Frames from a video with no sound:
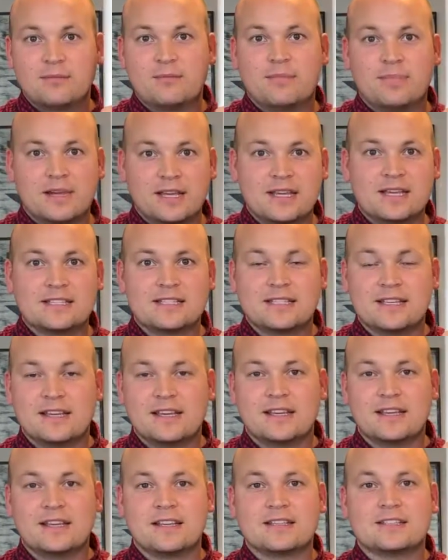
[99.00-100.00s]
Biggest
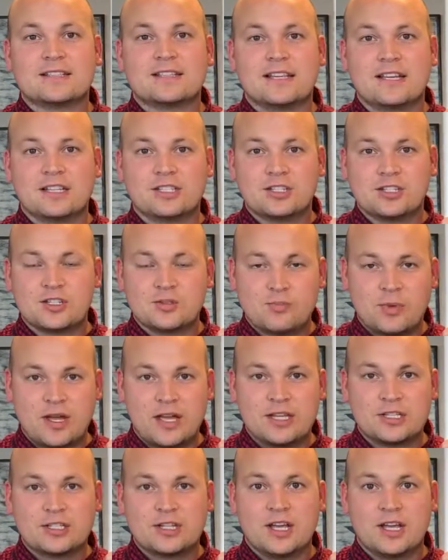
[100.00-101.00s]
thing is get your
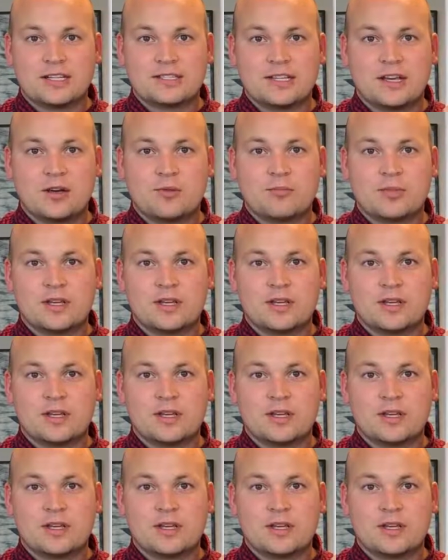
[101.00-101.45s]
spine checked out,